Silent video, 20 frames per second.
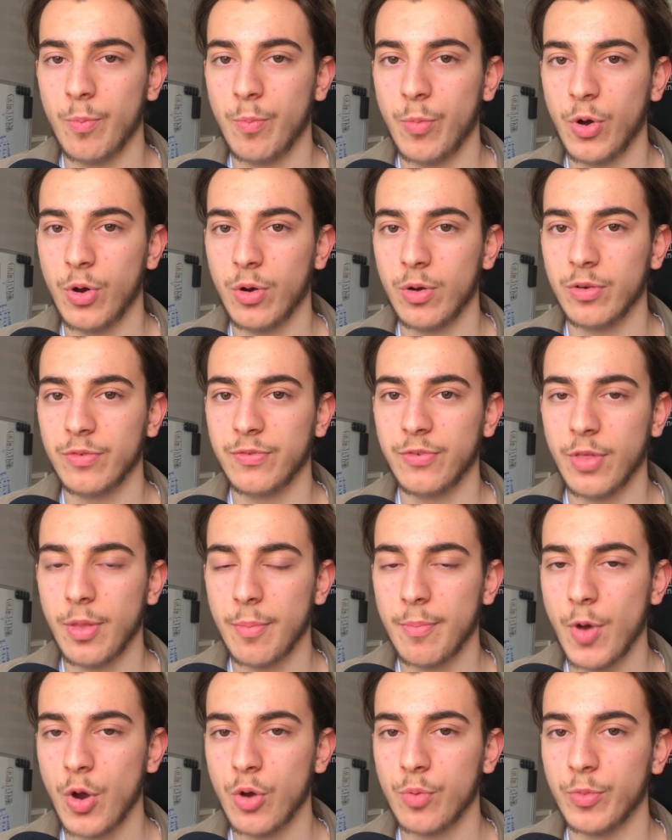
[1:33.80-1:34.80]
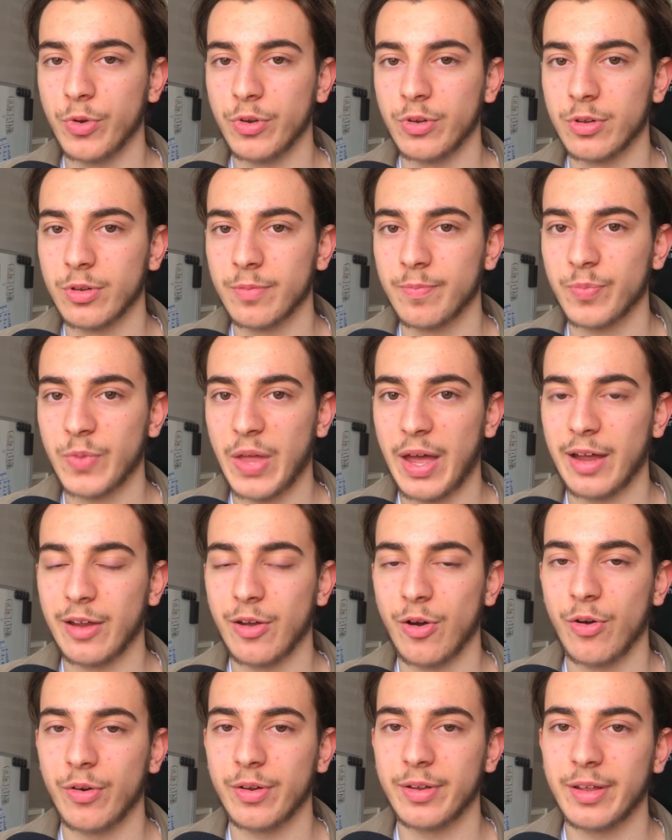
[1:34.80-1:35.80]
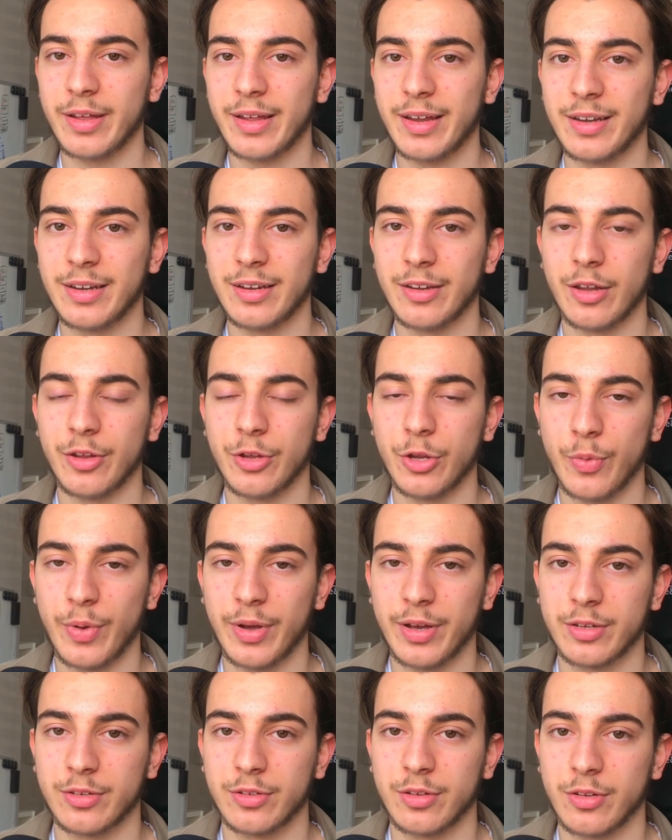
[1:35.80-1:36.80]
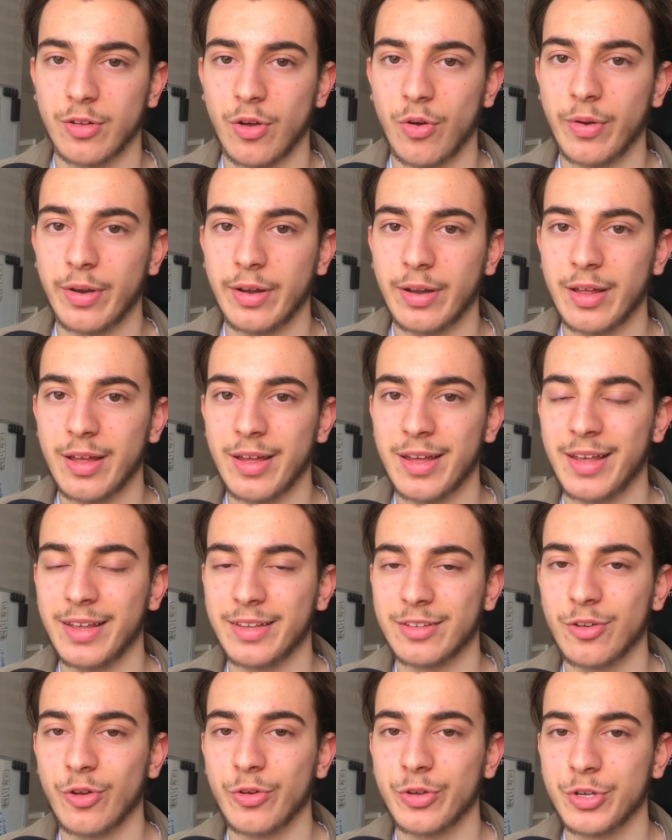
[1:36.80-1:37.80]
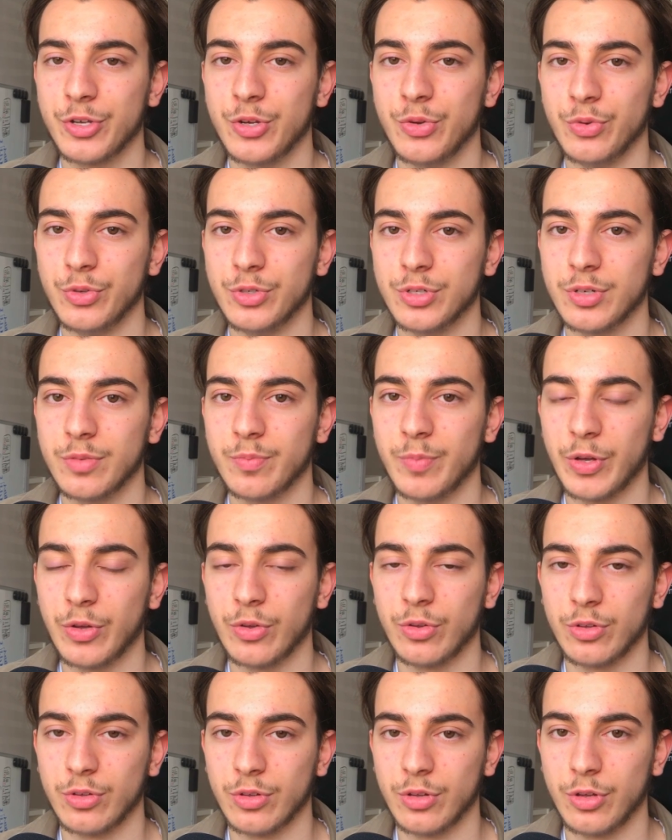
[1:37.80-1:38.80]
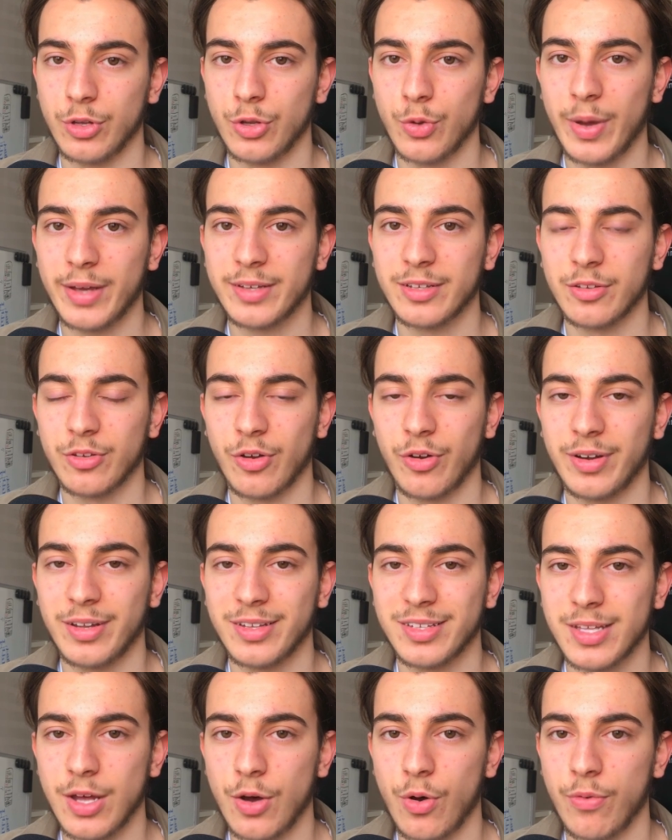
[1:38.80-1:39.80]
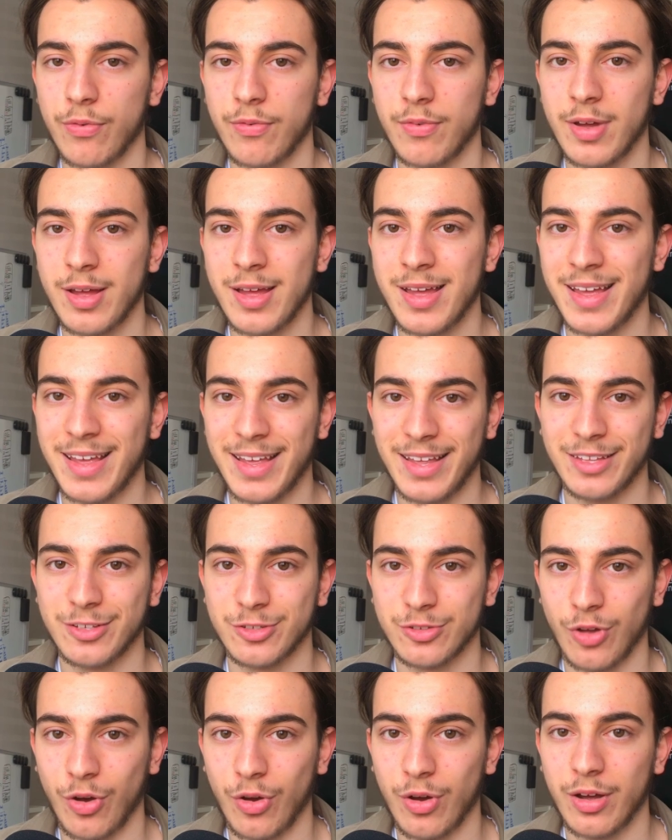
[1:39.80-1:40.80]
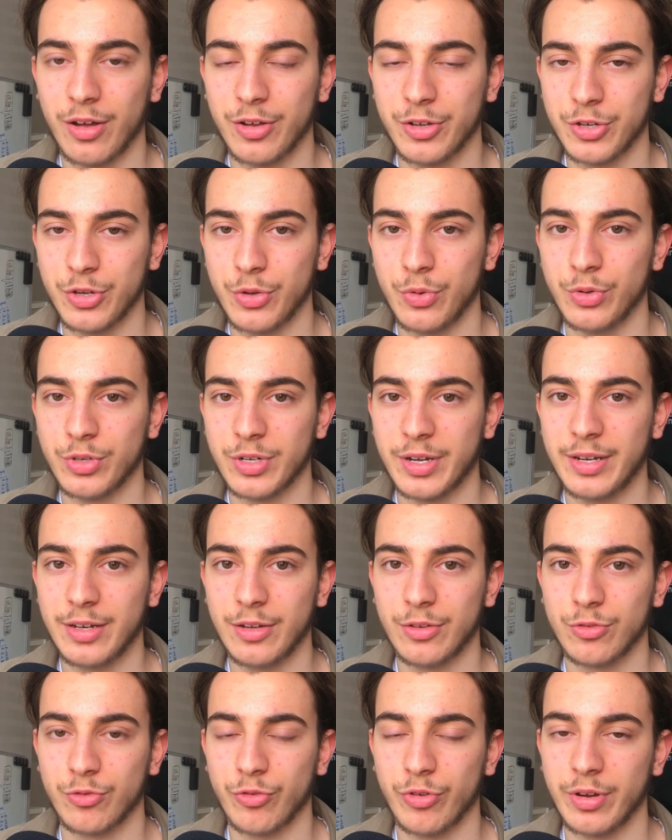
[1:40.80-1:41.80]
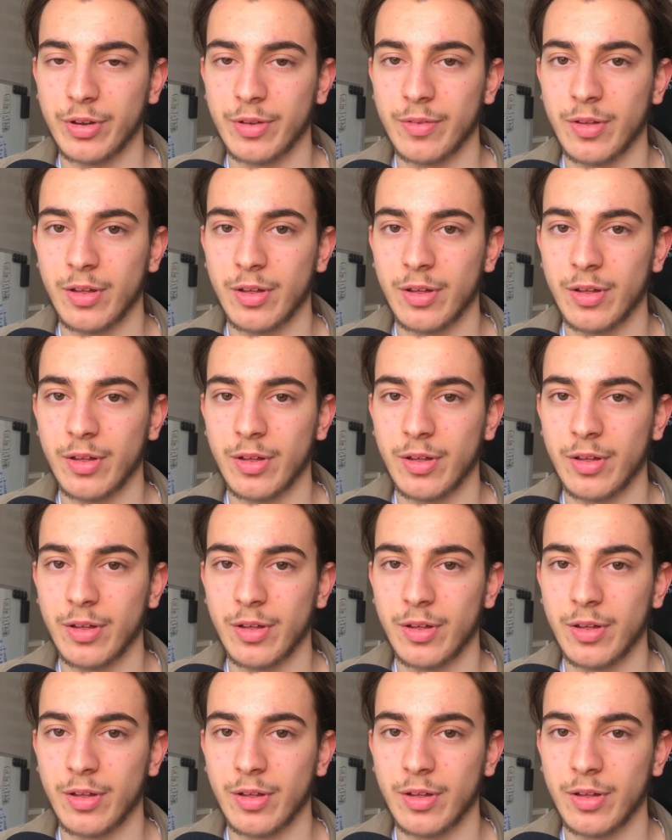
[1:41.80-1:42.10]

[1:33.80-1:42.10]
But for the moment, A I in U X design is not huge, because U X design itself is not a huge industry.